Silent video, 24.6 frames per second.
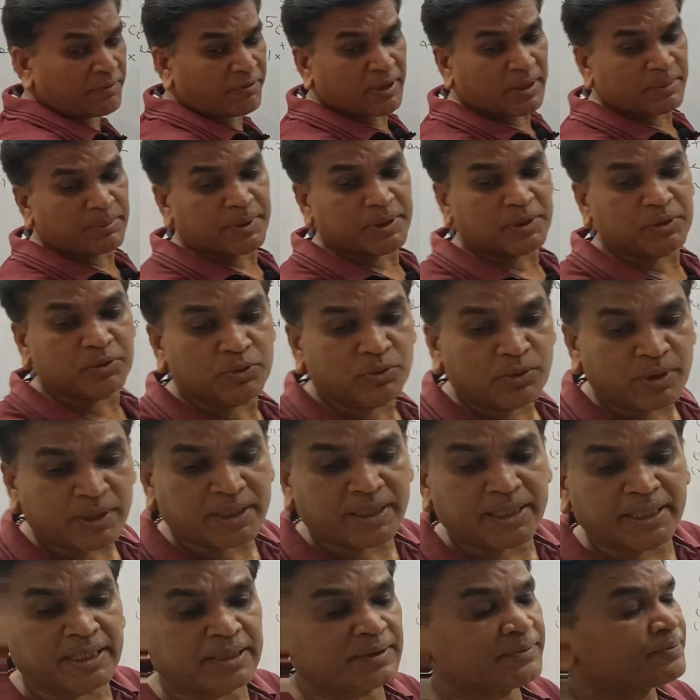will be
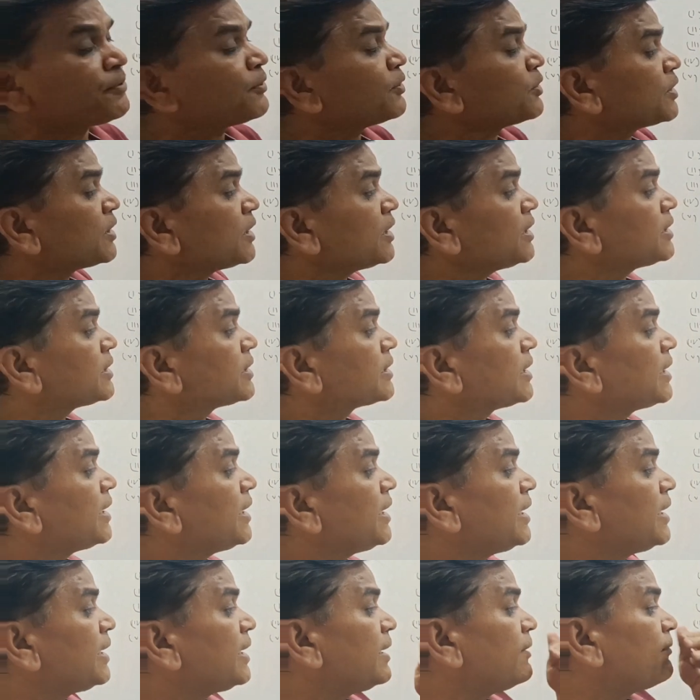
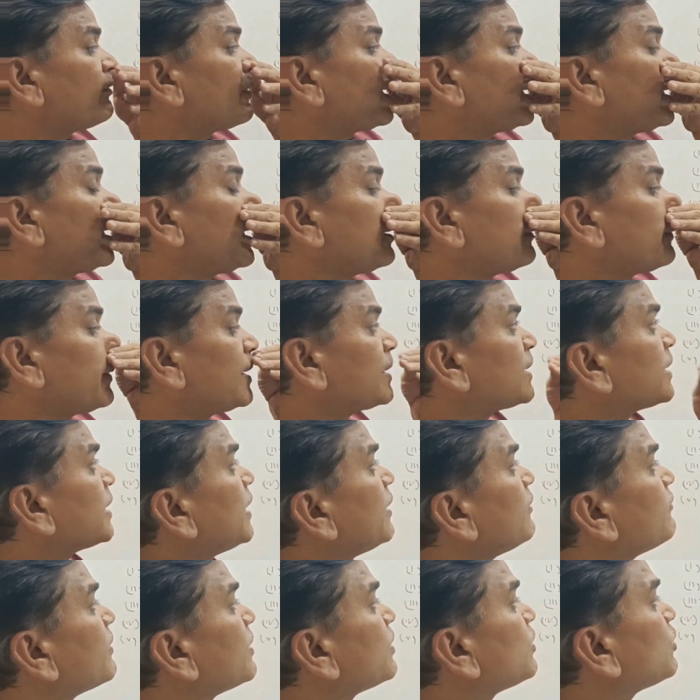243 divided by
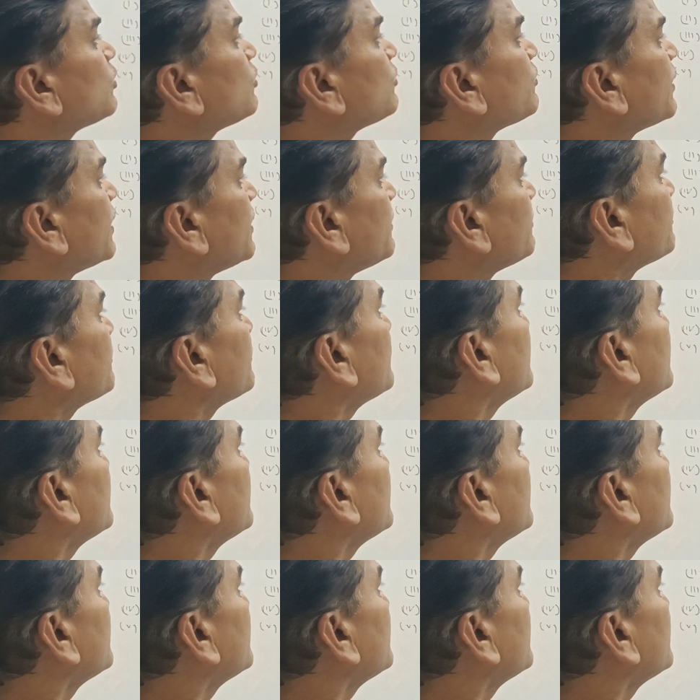3125.